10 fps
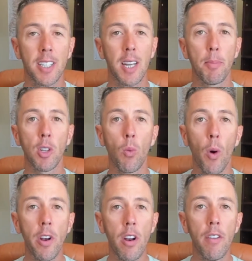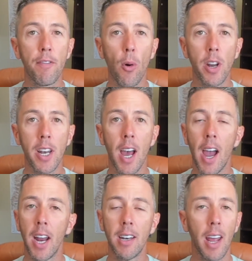is episode
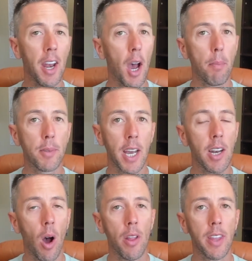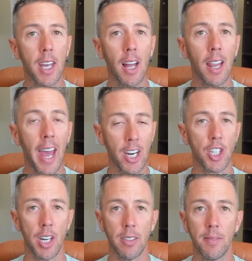149, an update on the
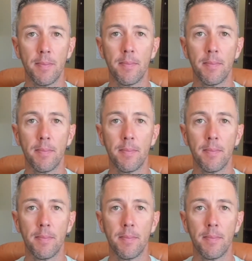election.